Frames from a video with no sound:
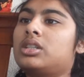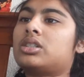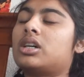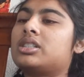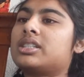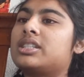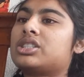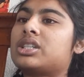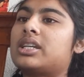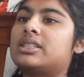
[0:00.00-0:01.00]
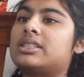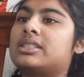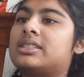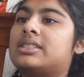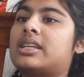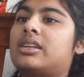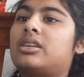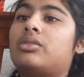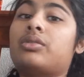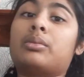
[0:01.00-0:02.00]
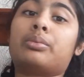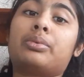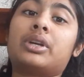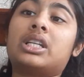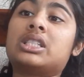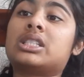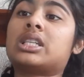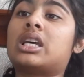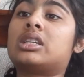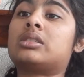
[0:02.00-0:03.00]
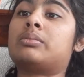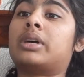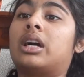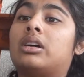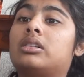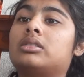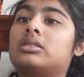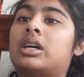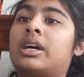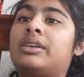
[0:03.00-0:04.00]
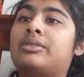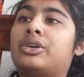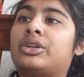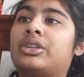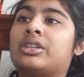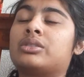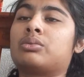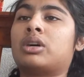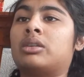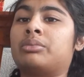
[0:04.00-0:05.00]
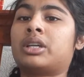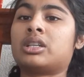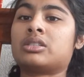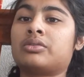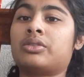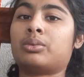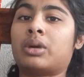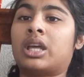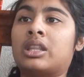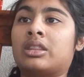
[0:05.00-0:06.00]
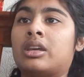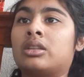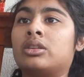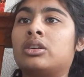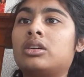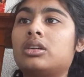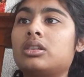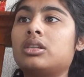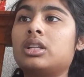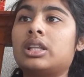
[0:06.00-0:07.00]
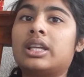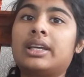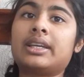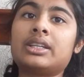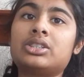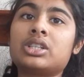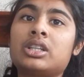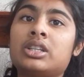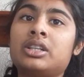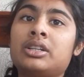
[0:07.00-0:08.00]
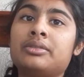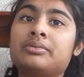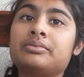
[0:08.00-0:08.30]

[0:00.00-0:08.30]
Tarzan's Jane is descended from Princess Belle. I've heard this one because of the way that they look like each other.